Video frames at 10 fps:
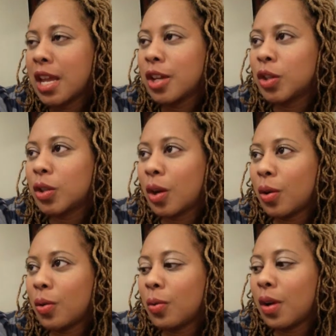
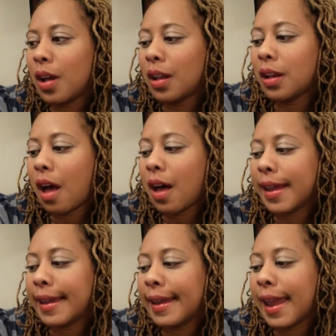So
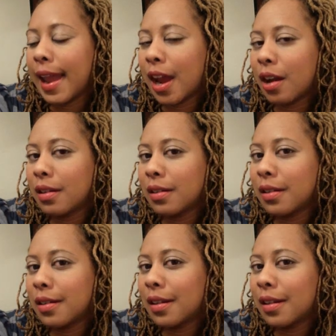lock care.